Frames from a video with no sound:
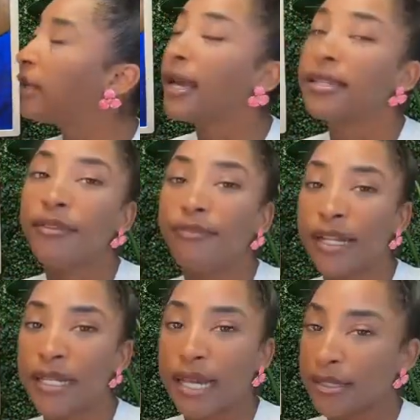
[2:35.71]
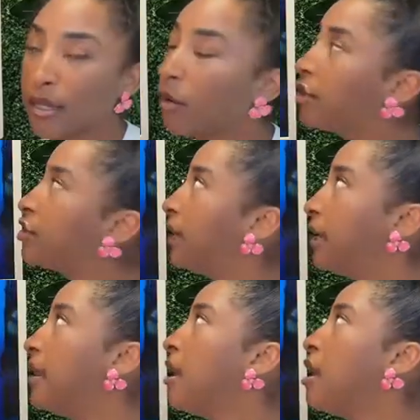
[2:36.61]
That is a fantastic
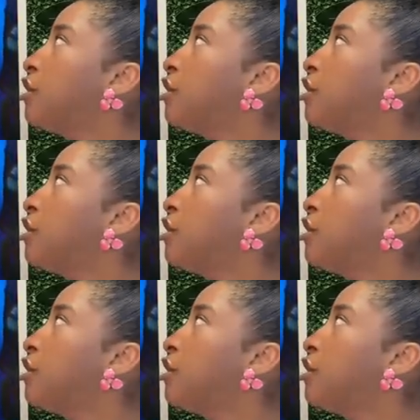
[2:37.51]
question.